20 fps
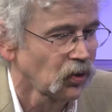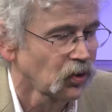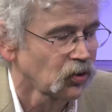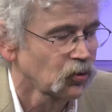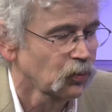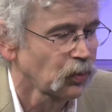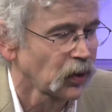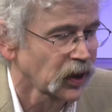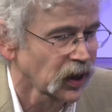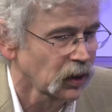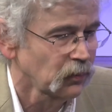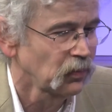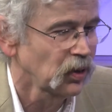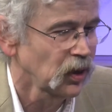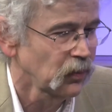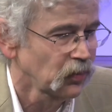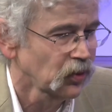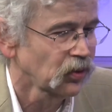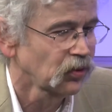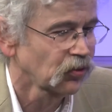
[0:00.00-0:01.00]
is
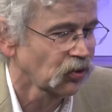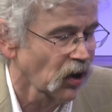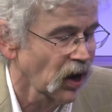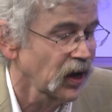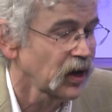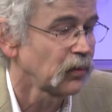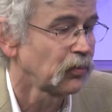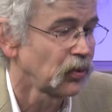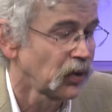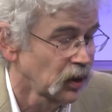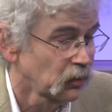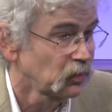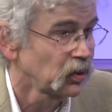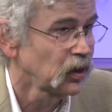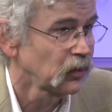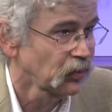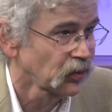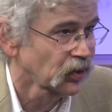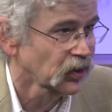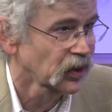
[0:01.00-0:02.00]
trying to bring
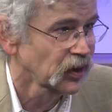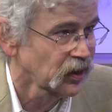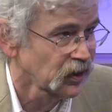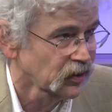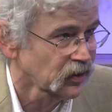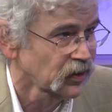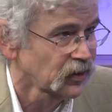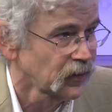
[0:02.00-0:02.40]
people together.